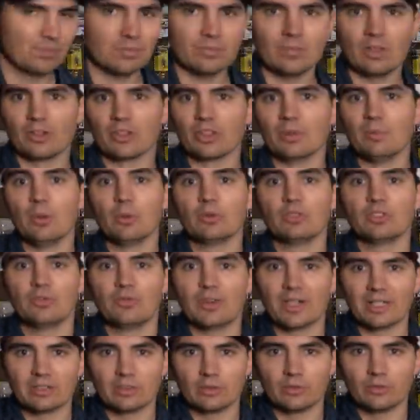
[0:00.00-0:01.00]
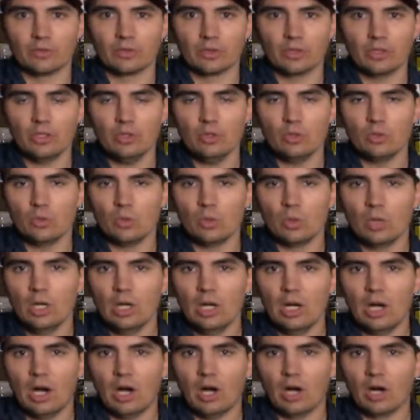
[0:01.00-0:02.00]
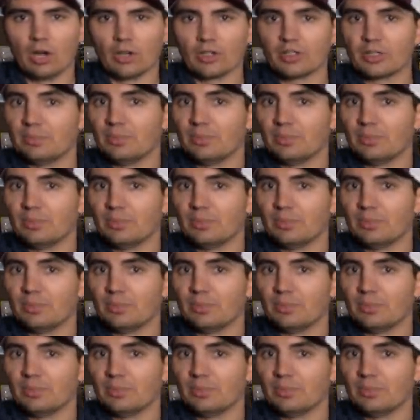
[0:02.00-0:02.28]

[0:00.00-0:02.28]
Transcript: are the most effective for you are